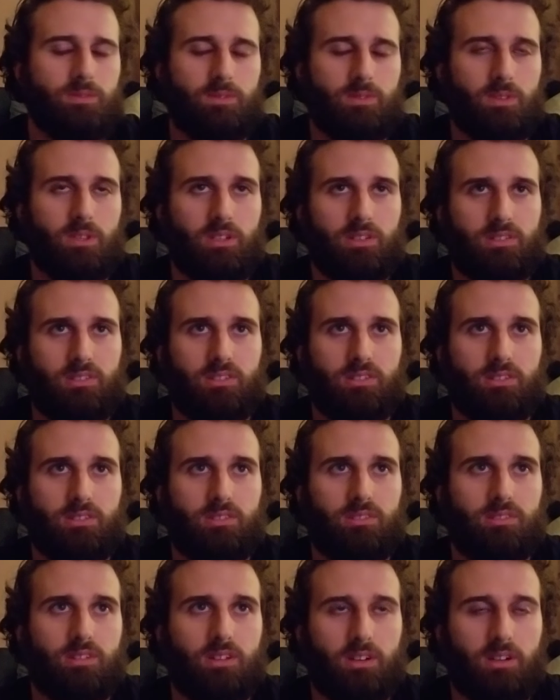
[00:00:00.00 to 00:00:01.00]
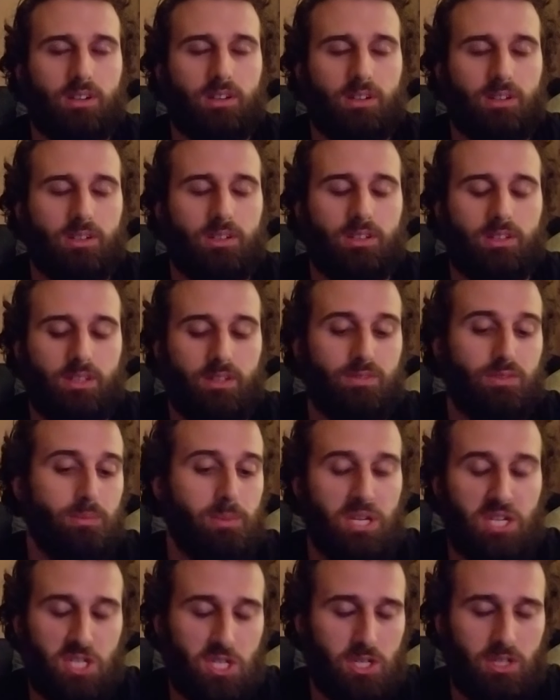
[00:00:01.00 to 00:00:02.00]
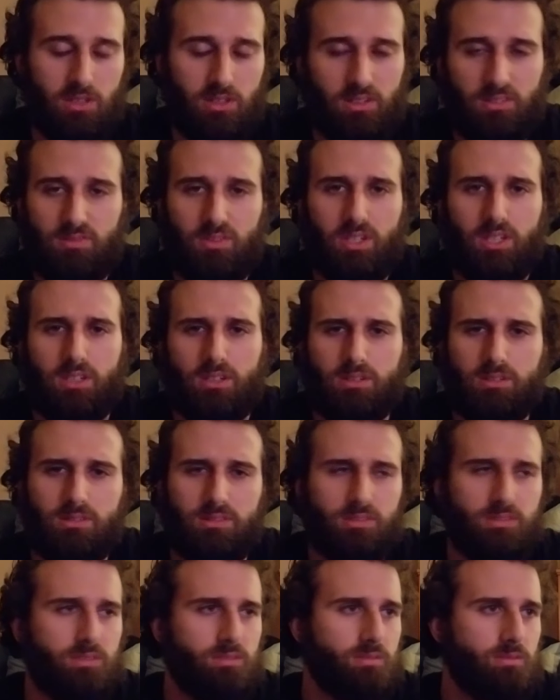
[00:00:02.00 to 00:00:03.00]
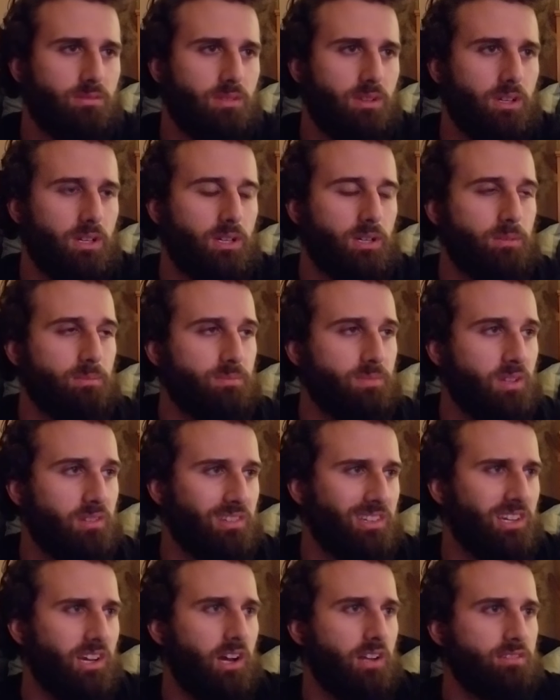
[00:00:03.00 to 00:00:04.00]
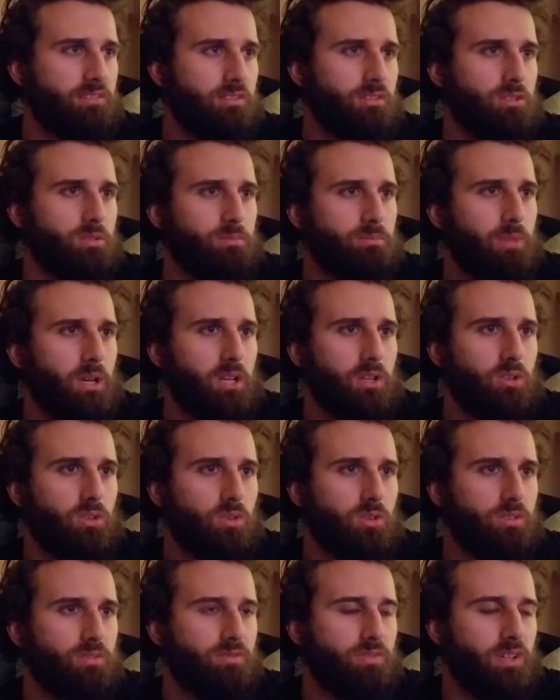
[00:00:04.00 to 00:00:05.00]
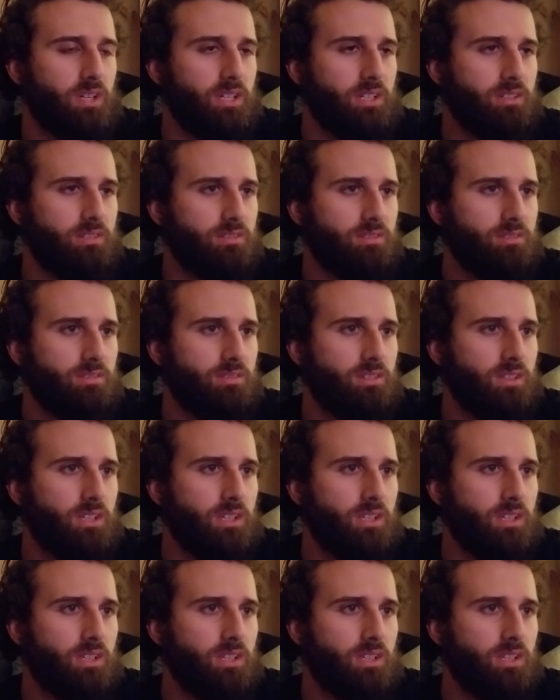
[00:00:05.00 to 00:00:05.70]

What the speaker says: this is information in this video doesn't constitute medical advice.